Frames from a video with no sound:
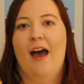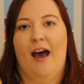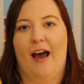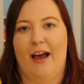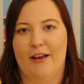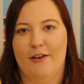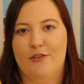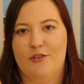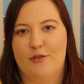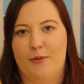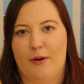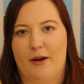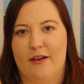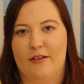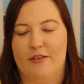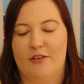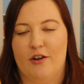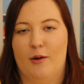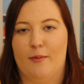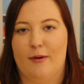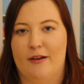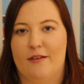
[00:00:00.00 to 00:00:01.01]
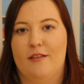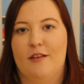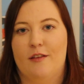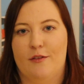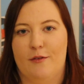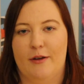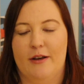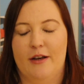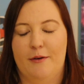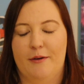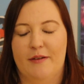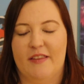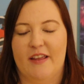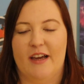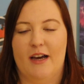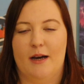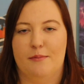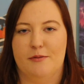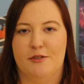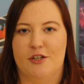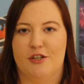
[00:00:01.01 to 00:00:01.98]
I used to work at Starbucks, so I know what
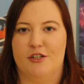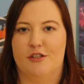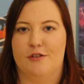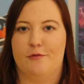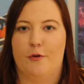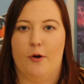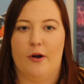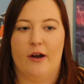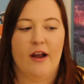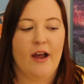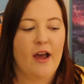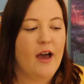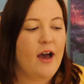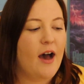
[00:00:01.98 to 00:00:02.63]
they upcharge for.